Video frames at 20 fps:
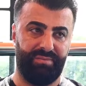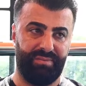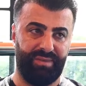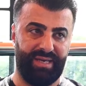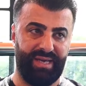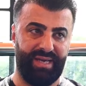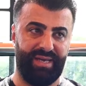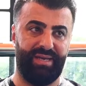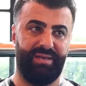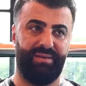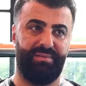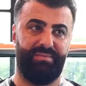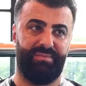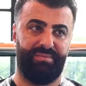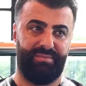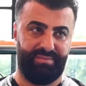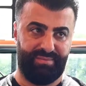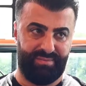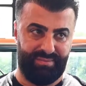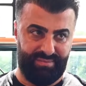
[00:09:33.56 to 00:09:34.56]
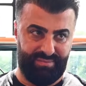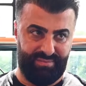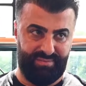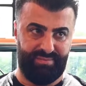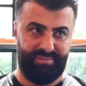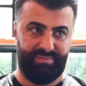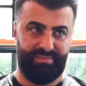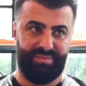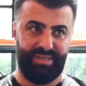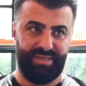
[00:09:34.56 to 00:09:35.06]
getting it
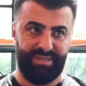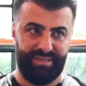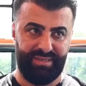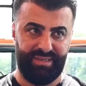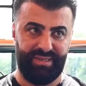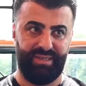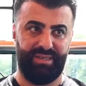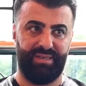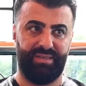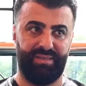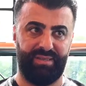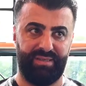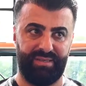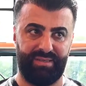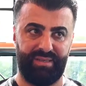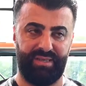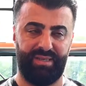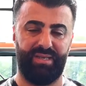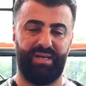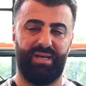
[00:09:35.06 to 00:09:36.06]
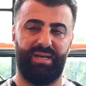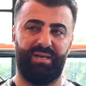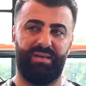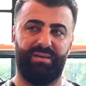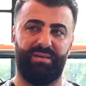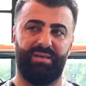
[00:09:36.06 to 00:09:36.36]
busy and this and that.